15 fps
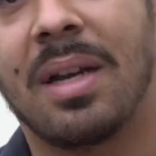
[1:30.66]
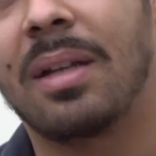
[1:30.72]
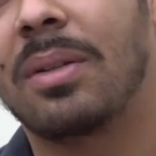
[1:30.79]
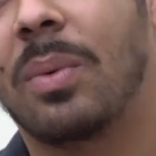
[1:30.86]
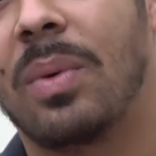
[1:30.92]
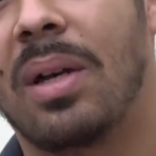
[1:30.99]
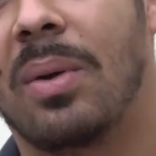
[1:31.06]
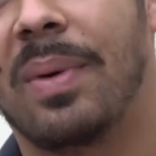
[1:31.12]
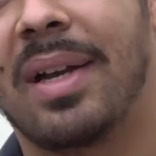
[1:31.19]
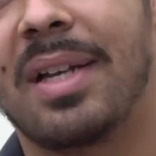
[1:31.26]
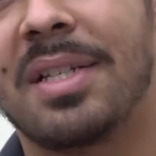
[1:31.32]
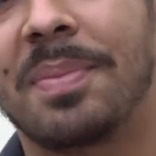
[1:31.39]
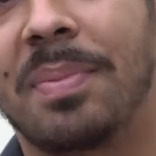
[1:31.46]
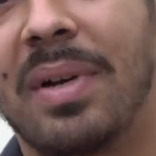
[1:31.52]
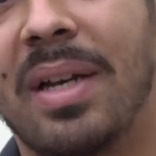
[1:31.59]
called the wheel
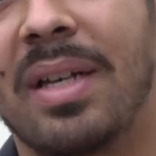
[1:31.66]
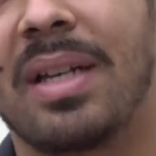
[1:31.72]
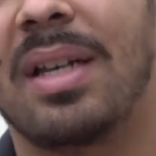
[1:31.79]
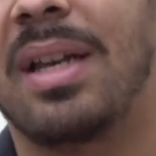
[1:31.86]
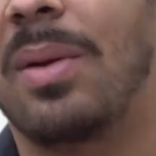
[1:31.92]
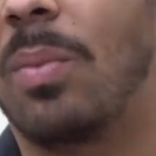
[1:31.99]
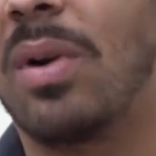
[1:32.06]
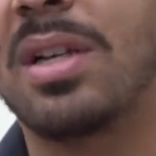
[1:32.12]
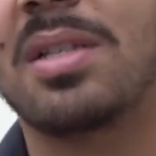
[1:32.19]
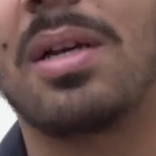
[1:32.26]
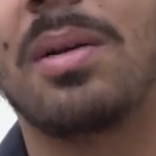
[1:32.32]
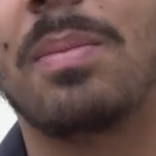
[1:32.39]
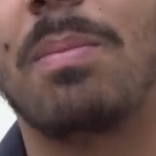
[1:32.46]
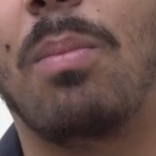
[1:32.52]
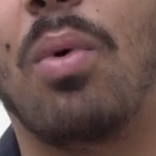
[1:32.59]
wedge, but it works
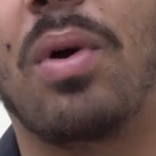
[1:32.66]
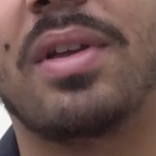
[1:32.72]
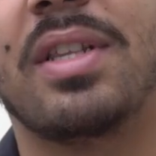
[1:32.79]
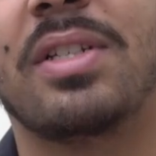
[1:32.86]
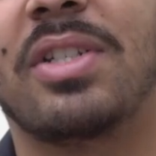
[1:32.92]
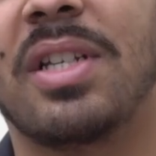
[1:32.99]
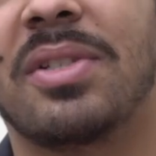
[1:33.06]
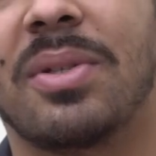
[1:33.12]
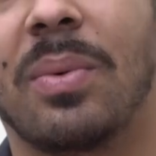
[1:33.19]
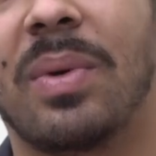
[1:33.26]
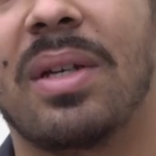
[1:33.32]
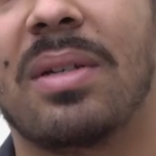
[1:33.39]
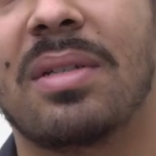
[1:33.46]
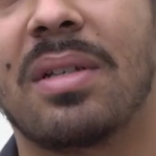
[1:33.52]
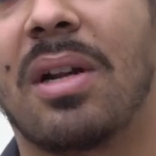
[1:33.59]
on more than just your
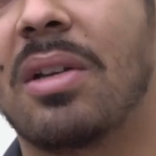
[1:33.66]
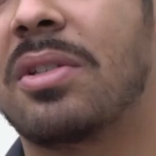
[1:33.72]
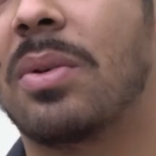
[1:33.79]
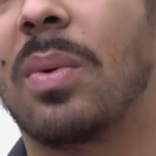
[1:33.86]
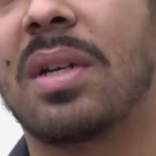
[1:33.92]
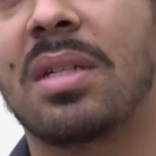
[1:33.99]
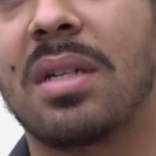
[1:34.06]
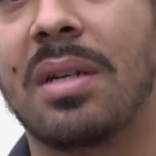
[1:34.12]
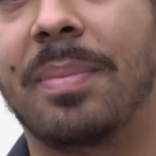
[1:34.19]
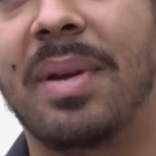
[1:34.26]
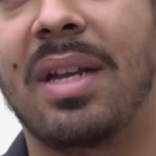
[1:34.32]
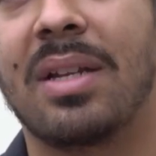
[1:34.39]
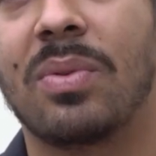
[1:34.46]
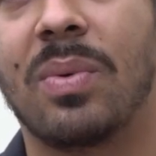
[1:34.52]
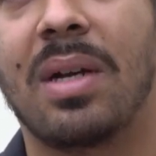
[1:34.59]
wheels. It also works on your
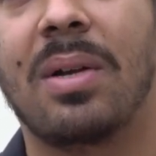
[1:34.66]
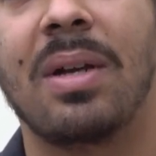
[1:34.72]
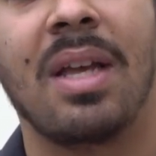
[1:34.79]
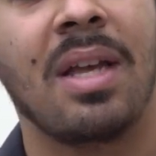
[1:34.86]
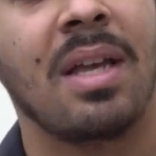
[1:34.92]
paint as well.